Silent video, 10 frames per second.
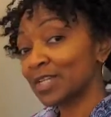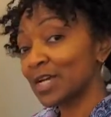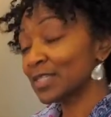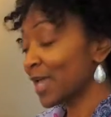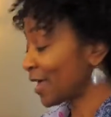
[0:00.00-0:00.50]

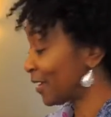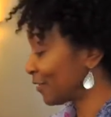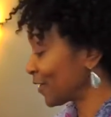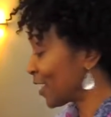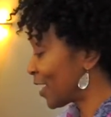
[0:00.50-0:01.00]
does
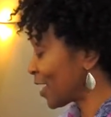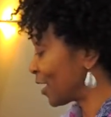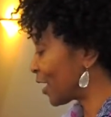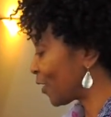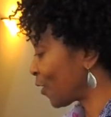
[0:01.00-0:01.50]
have
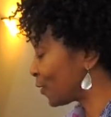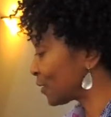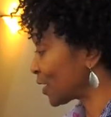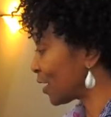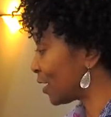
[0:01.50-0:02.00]
and host